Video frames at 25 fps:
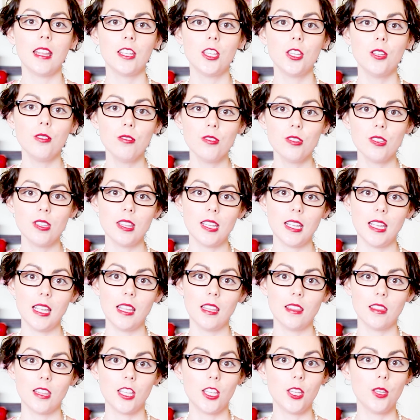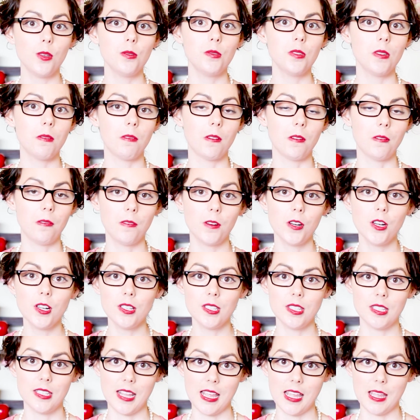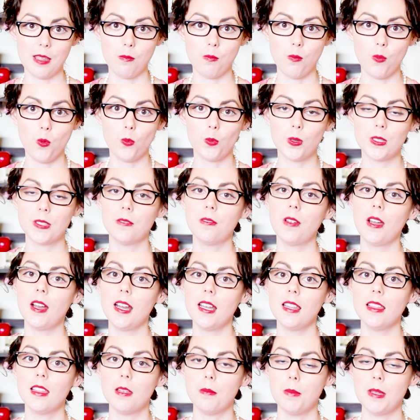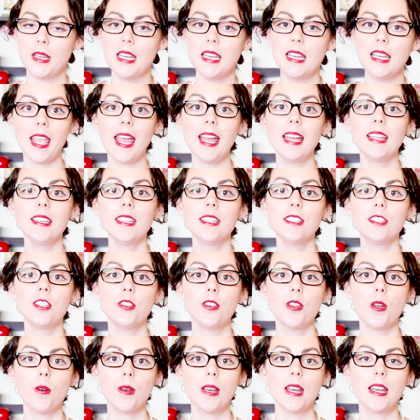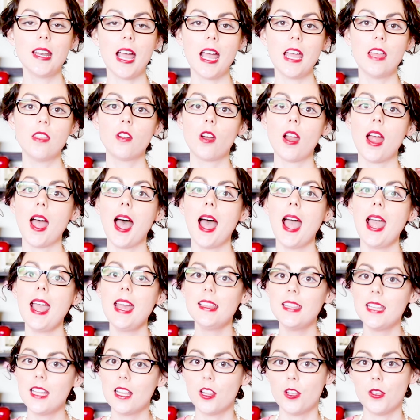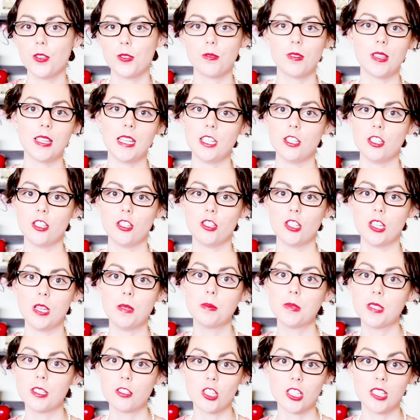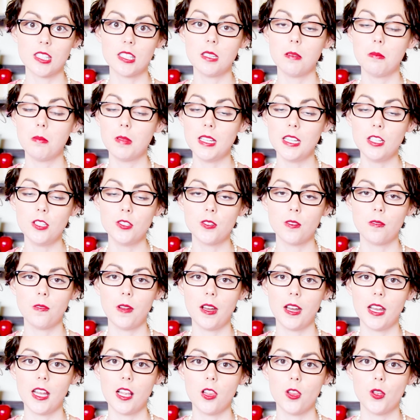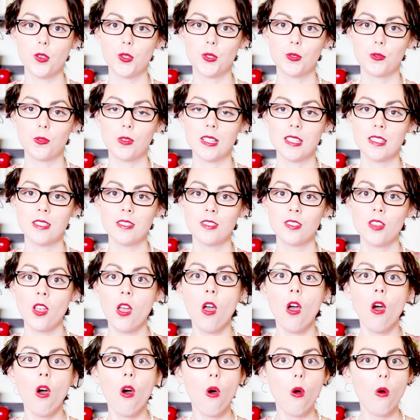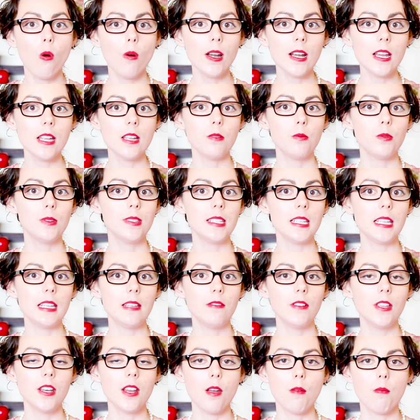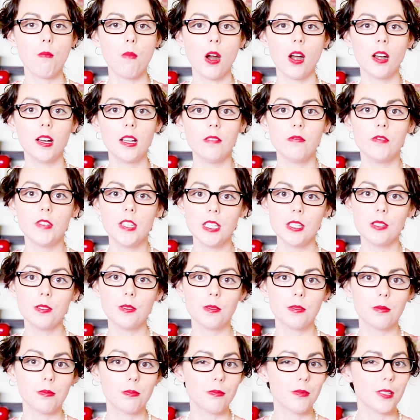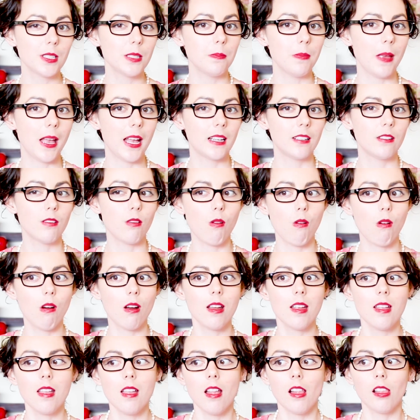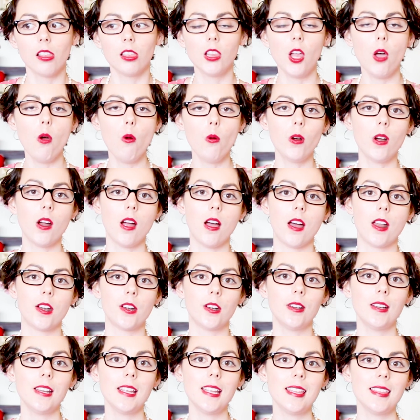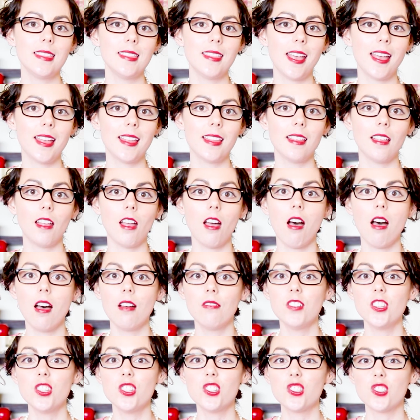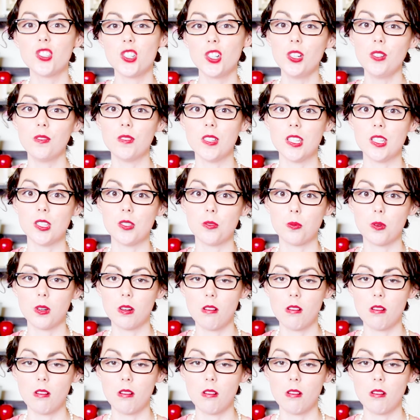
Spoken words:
Usually the use of a first name was very limited and it denoted either a highly close relationship such as siblings or very close friends, or it was even a mark of disrespect or lower honor in that often servants were